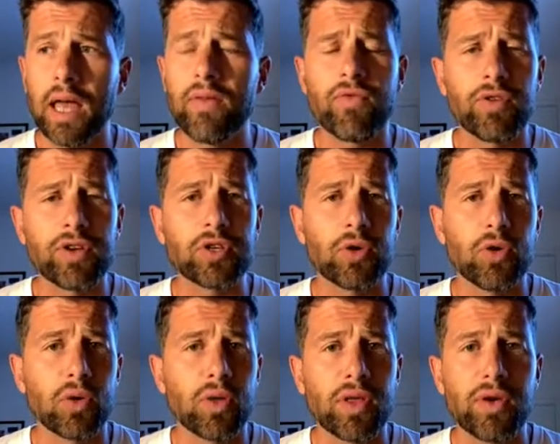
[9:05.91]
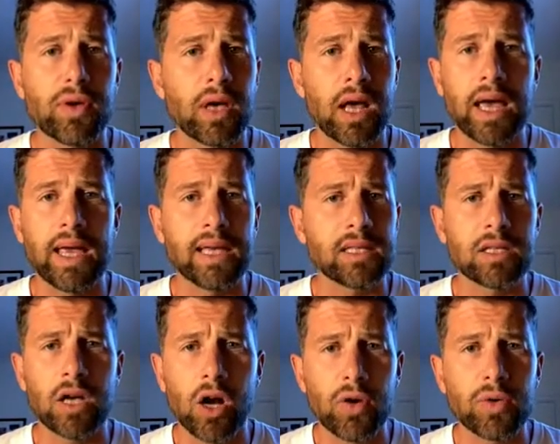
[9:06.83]
Every school in the UK is
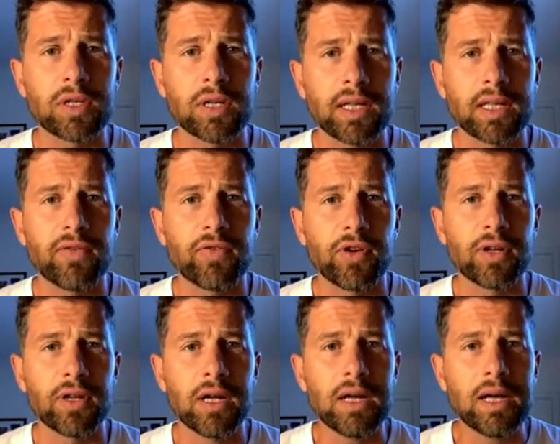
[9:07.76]
totally different.